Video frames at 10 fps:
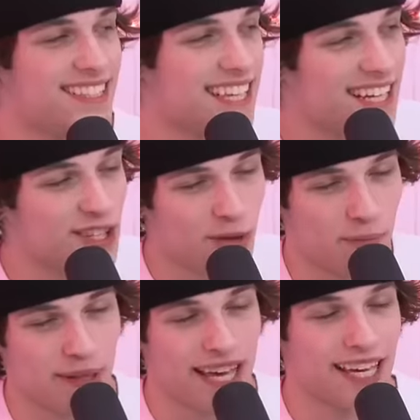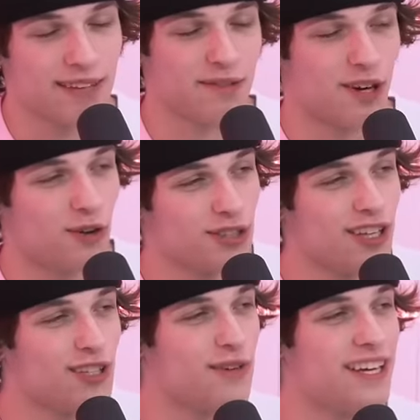like your blanket goes
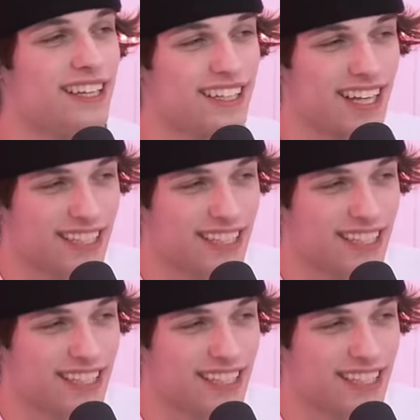on you, and, and it's just,